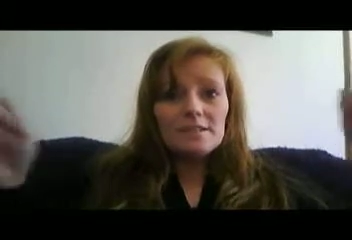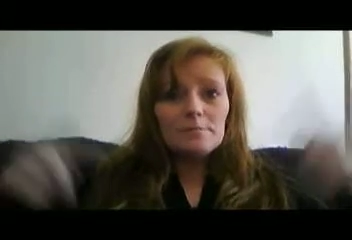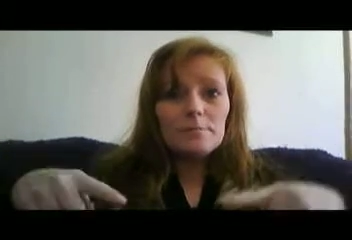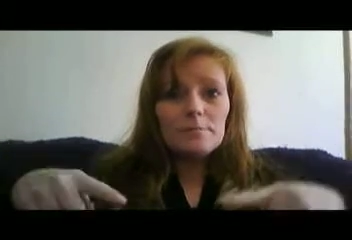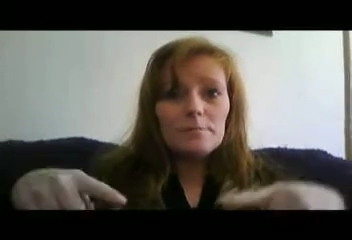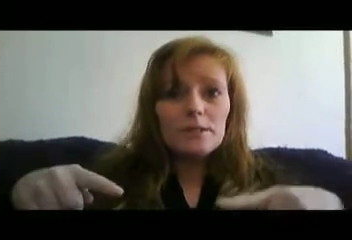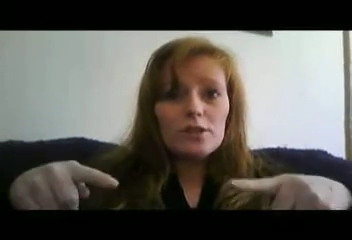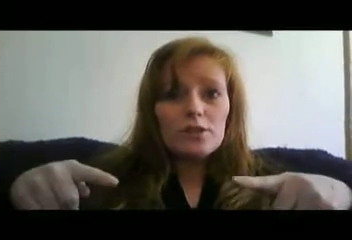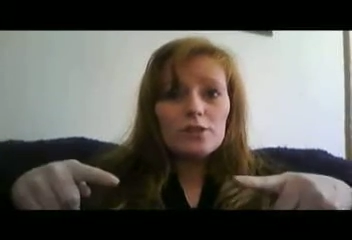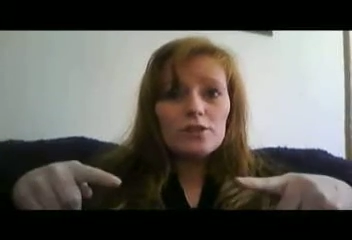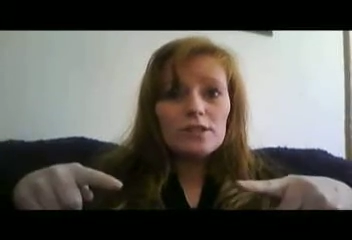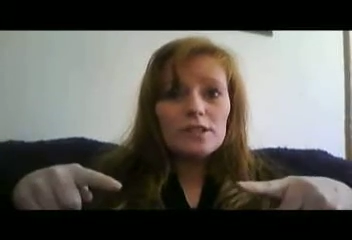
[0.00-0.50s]

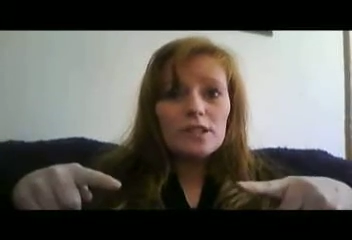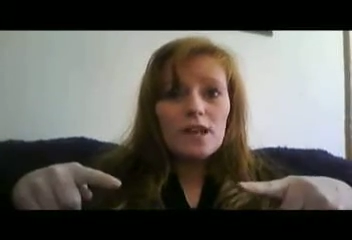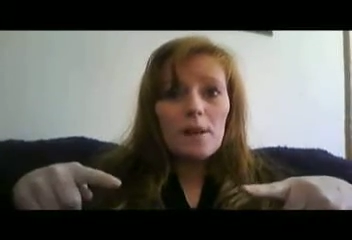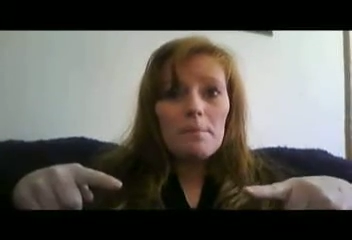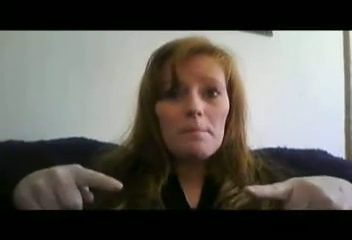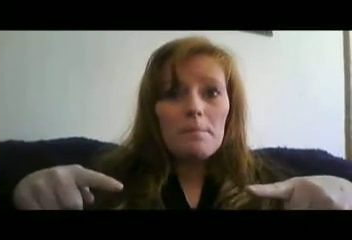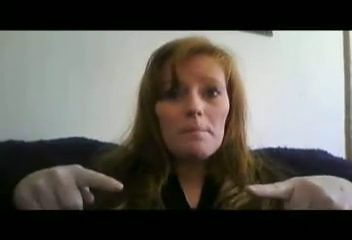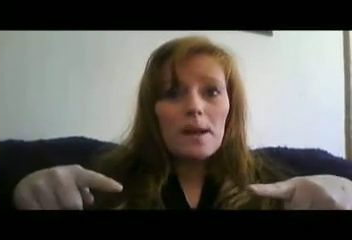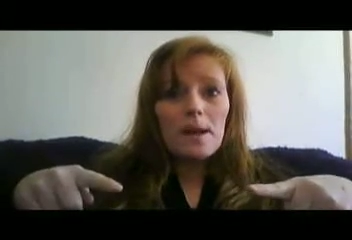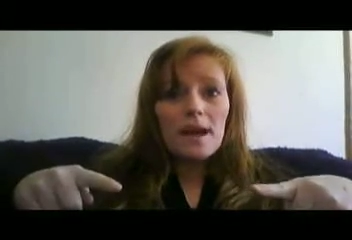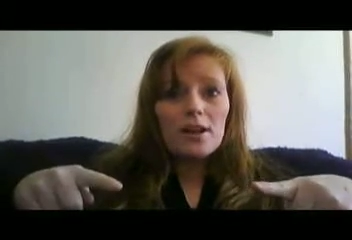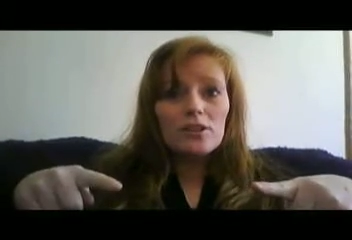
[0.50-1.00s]
Be sure to
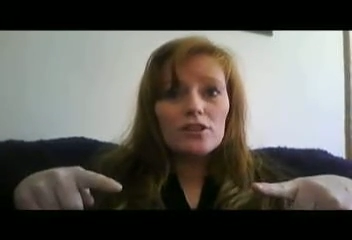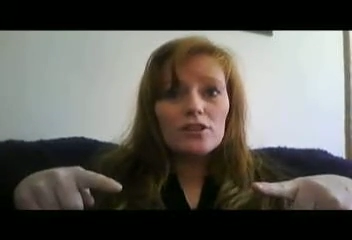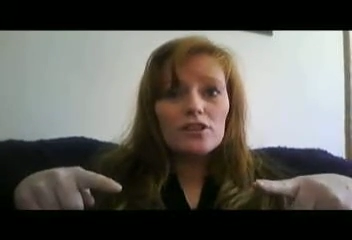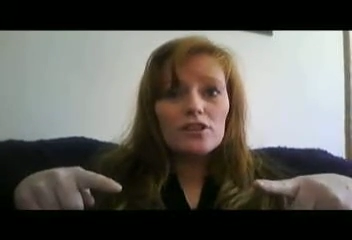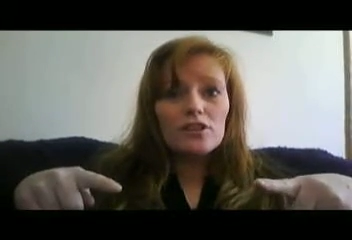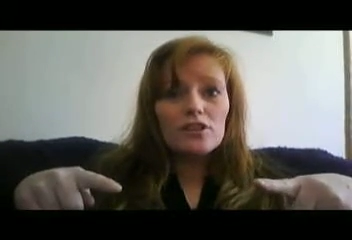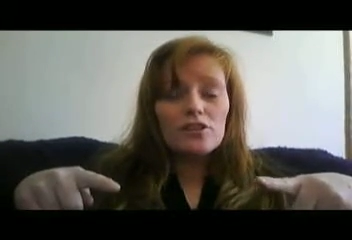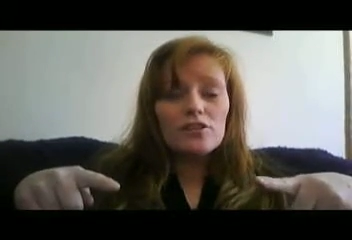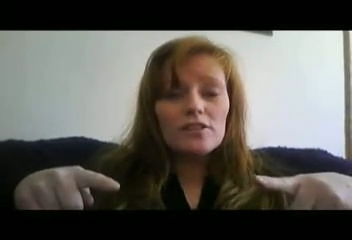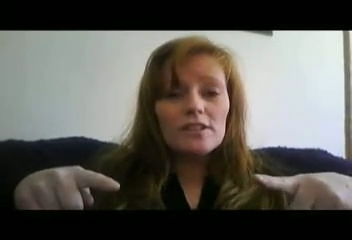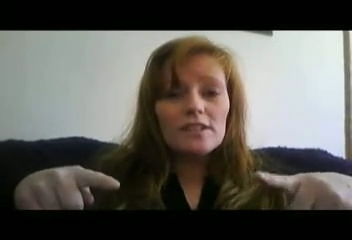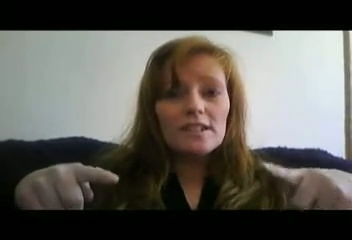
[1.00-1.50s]
come back on
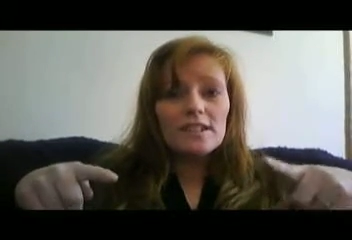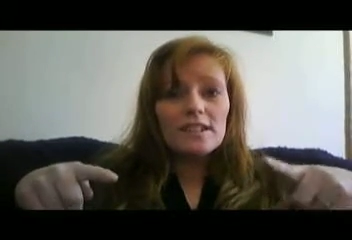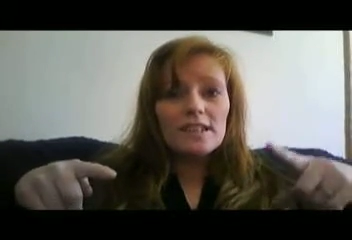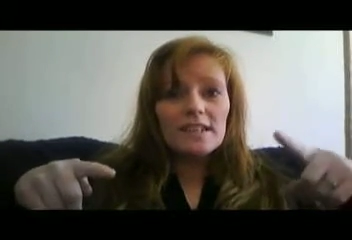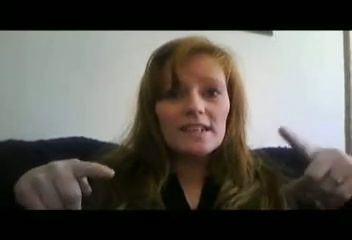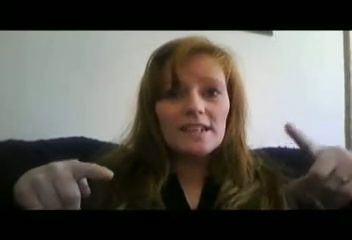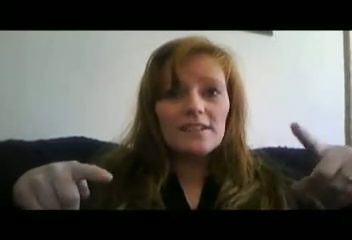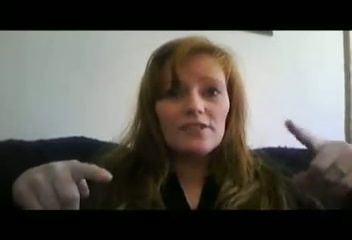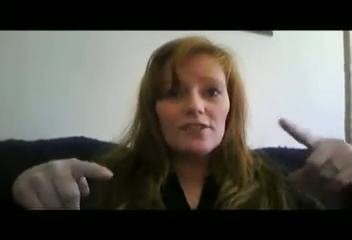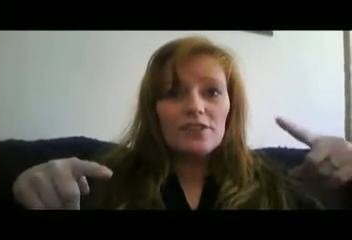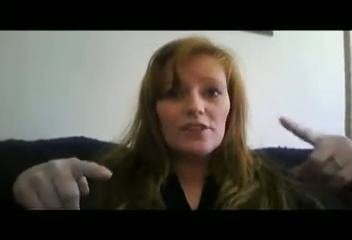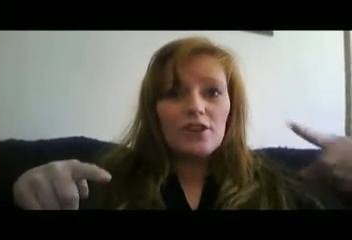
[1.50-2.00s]
Tuesday and
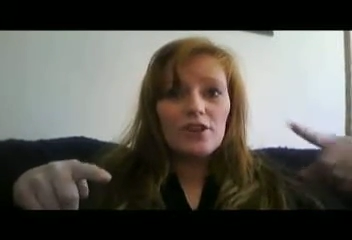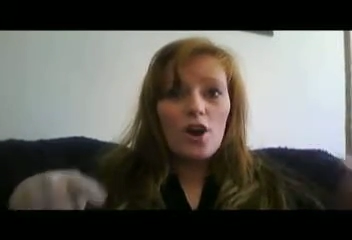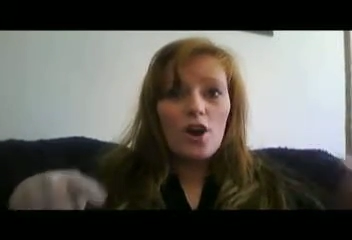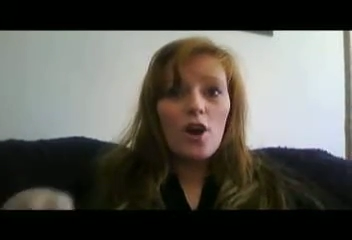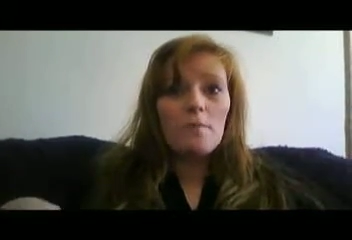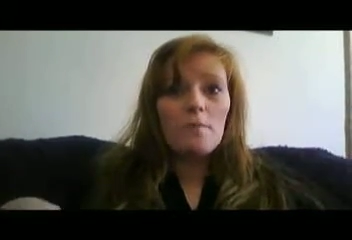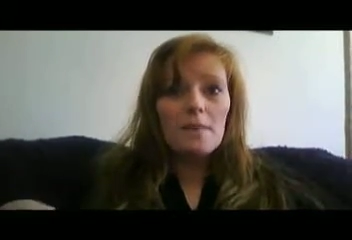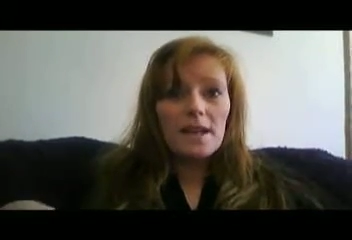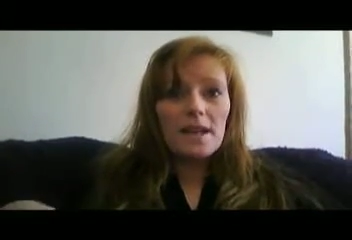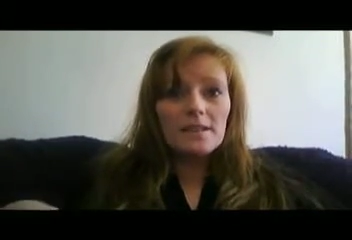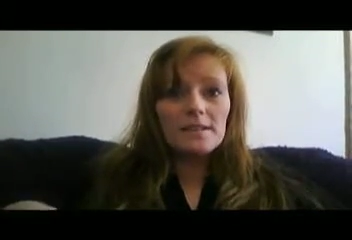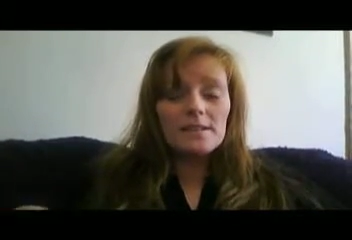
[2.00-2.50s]
leave your
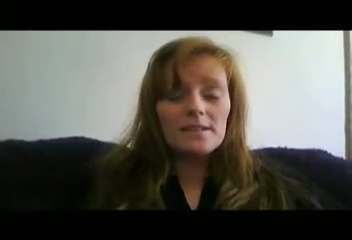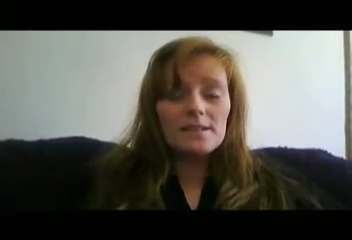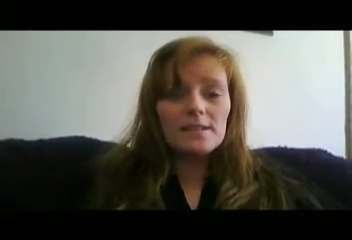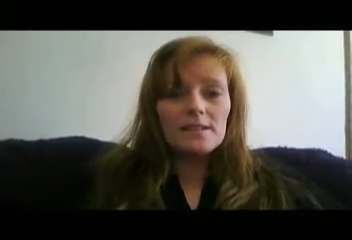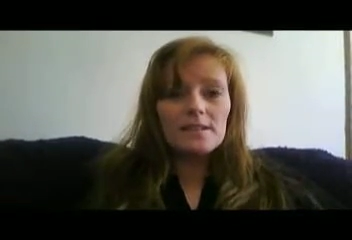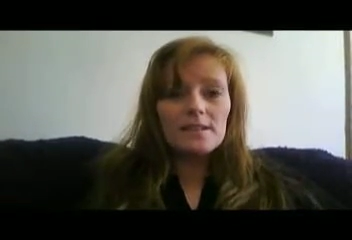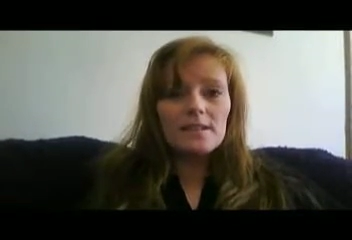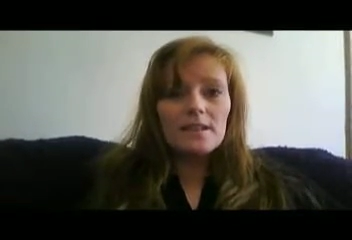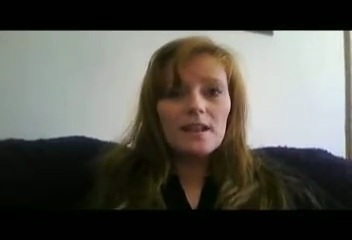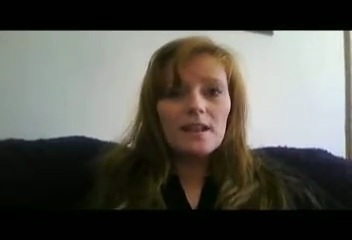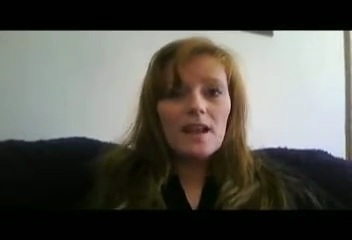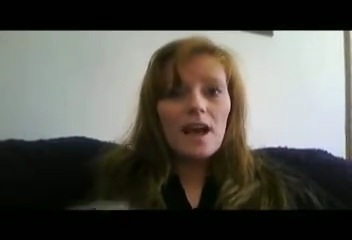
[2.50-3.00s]
comments.
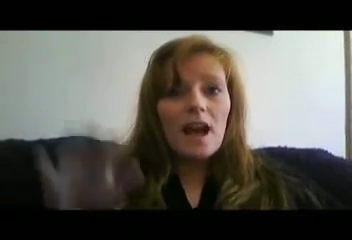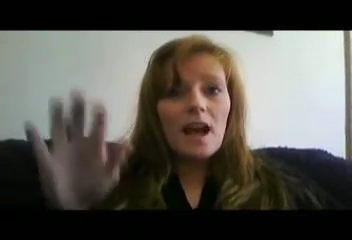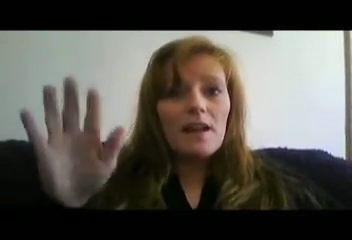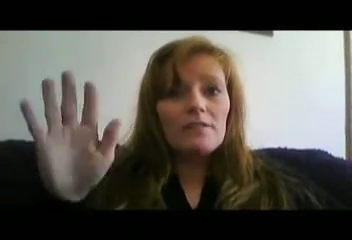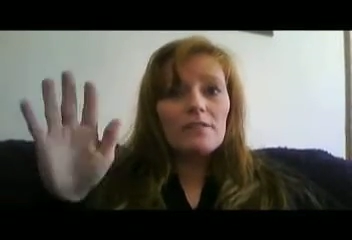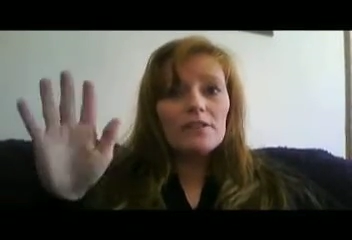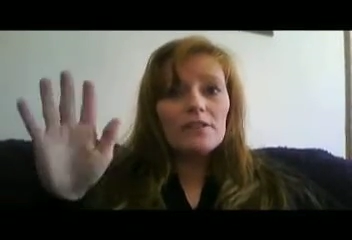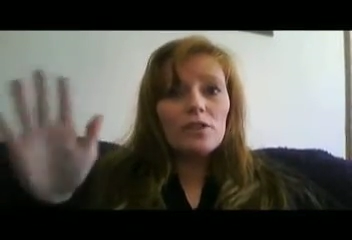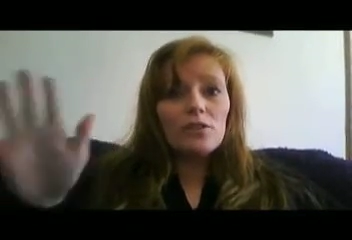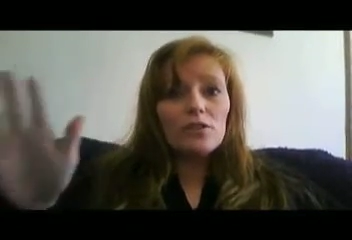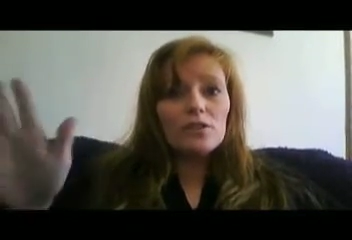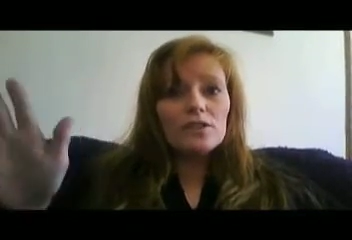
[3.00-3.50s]

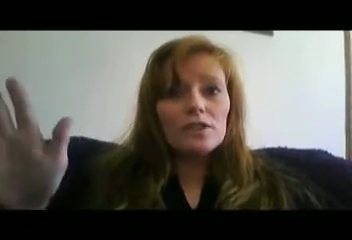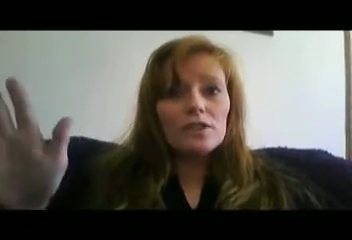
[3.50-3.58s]
Have an